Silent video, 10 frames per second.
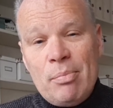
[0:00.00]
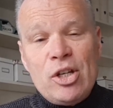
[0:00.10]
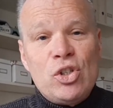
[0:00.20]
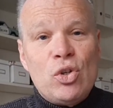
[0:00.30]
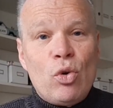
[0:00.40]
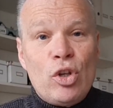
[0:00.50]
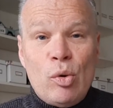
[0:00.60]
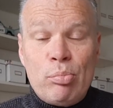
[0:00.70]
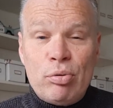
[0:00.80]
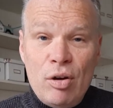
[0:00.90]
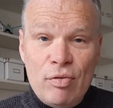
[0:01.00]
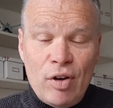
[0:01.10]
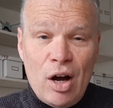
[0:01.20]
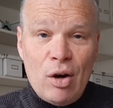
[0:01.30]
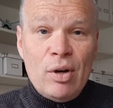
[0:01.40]
make sure that your
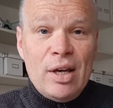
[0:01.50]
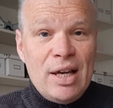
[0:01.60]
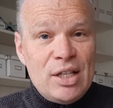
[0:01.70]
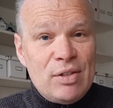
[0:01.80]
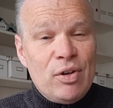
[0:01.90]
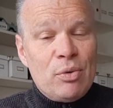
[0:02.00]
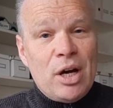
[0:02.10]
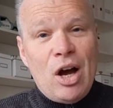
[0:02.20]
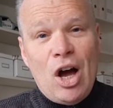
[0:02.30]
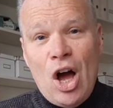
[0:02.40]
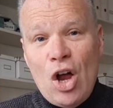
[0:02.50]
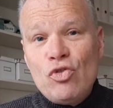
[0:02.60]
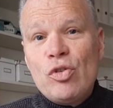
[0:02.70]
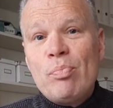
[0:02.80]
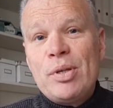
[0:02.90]
profile is filled out
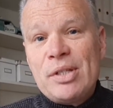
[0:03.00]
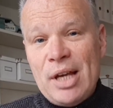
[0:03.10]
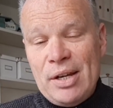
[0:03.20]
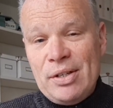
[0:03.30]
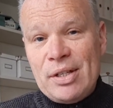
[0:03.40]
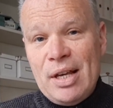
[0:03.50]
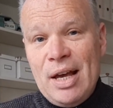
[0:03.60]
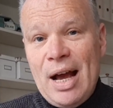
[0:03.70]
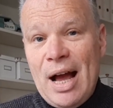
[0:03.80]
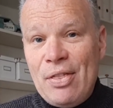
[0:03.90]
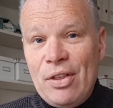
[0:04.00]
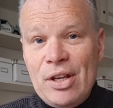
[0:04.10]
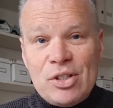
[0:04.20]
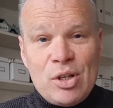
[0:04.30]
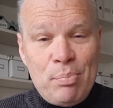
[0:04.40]
100% and that
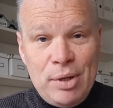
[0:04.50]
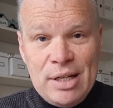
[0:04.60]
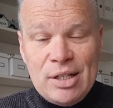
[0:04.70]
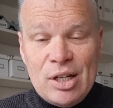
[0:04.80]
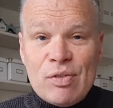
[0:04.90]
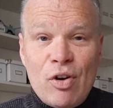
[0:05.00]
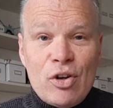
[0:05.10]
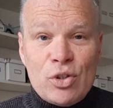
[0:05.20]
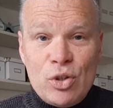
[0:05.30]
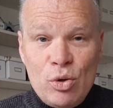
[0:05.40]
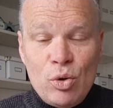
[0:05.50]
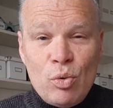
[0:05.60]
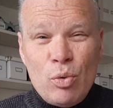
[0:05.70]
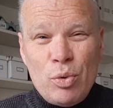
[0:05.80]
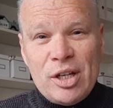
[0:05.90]
it's completed as far as
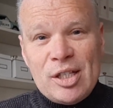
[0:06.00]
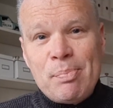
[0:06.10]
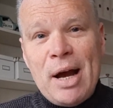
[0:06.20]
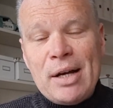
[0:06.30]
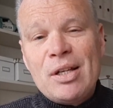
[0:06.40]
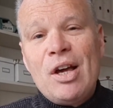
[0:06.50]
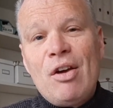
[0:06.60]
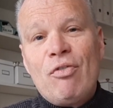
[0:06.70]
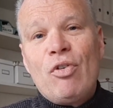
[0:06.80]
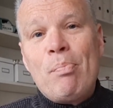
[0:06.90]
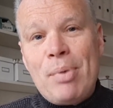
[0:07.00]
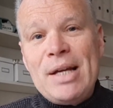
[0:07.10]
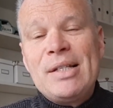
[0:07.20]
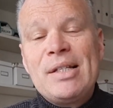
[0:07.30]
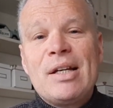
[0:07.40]
Google would expect for a
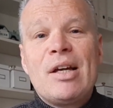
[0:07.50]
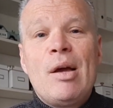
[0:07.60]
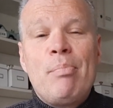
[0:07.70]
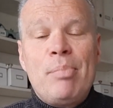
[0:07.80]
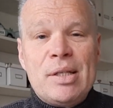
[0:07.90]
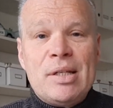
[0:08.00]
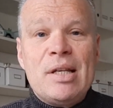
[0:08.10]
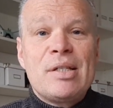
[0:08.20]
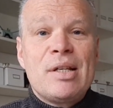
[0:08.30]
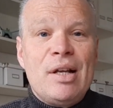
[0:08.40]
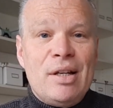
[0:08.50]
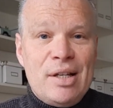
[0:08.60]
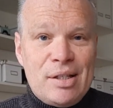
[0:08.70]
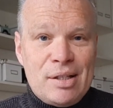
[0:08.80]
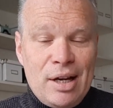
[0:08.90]
basic business
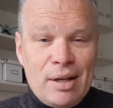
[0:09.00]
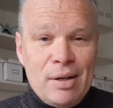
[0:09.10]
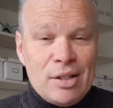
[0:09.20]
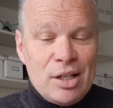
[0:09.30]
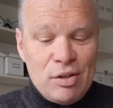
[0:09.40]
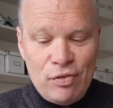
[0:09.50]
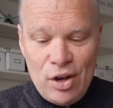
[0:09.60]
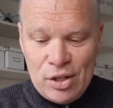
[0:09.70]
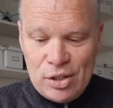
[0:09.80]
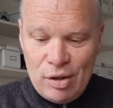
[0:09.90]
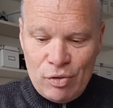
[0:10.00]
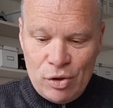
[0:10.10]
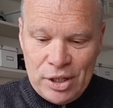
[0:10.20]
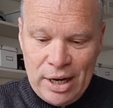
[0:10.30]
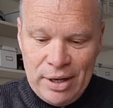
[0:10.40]
listing. That's the first thing I've
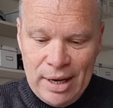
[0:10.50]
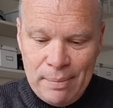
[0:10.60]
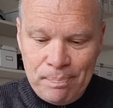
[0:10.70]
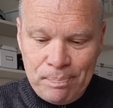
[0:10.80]
got down here.